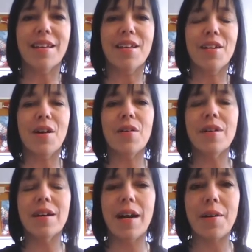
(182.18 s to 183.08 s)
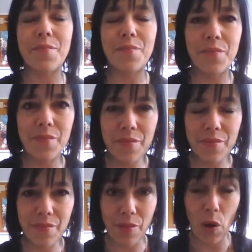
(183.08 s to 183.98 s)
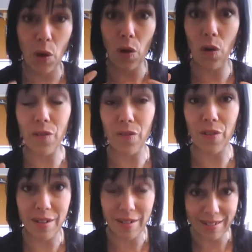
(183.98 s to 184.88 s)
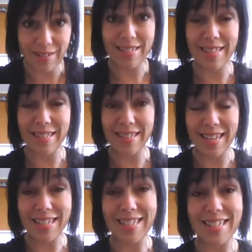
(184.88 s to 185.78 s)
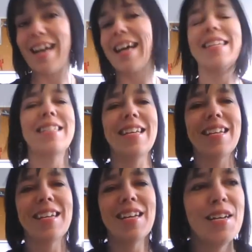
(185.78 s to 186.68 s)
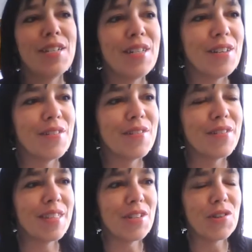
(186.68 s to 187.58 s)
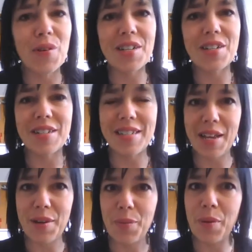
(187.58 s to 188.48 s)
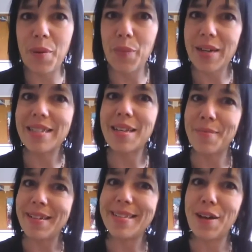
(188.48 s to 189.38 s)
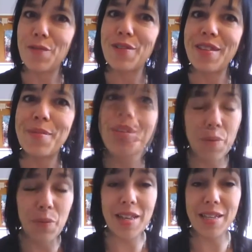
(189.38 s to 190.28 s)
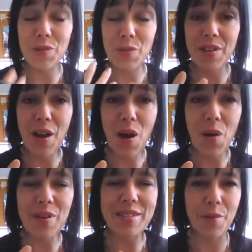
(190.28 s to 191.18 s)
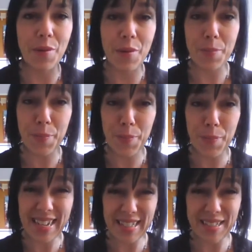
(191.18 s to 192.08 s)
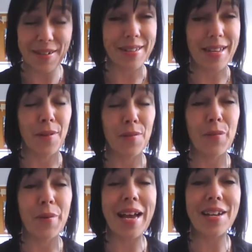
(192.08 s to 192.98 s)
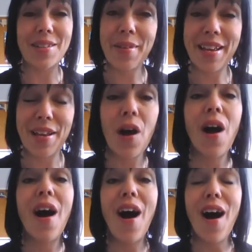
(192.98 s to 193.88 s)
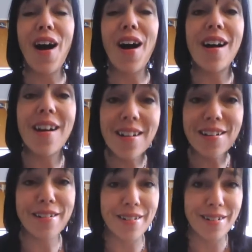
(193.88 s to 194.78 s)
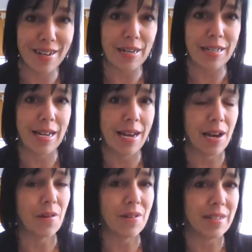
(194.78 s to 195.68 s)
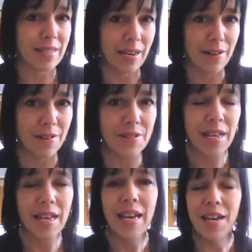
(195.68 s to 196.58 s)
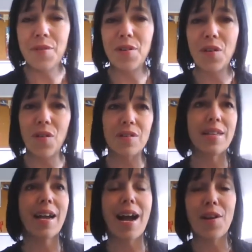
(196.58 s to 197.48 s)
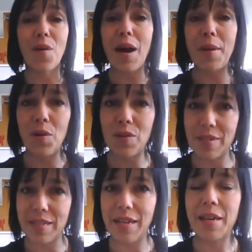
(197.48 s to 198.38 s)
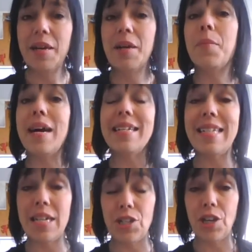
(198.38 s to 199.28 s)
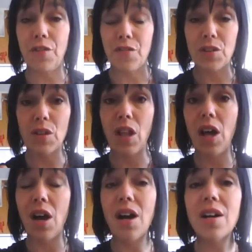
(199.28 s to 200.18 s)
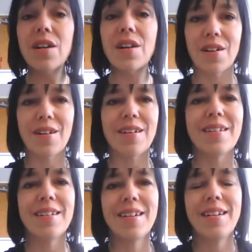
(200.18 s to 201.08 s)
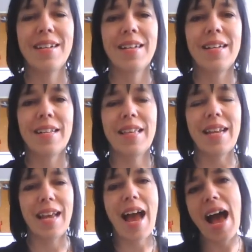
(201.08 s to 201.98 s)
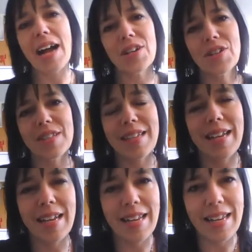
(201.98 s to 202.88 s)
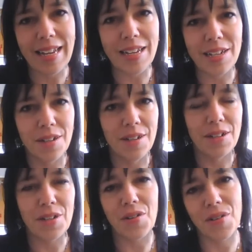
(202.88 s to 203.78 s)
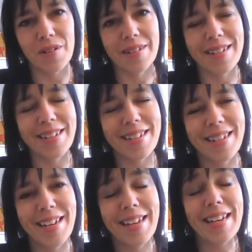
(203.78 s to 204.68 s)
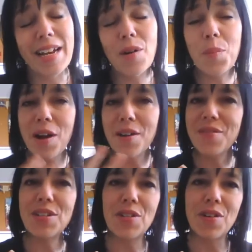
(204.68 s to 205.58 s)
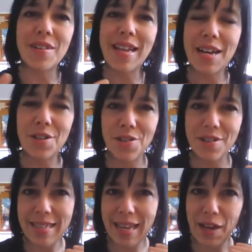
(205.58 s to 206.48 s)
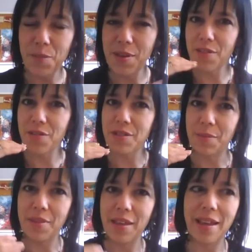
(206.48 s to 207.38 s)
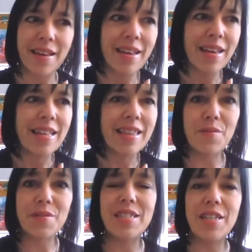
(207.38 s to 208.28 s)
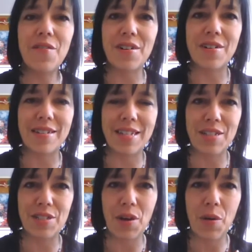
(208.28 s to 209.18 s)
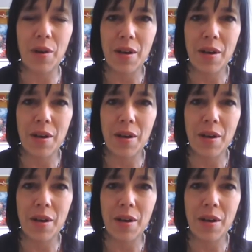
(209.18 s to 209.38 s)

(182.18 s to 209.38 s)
you know, over sensitizing to situations and bracing myself for them. And one of the things we know is that when we brace ourselves, we actually make it harder on ourselves. And we're holding, I know I'm holding my tension for longer than I actually need to hold it. Now, part of it is totally natural. It's like I've been through something that was difficult, and so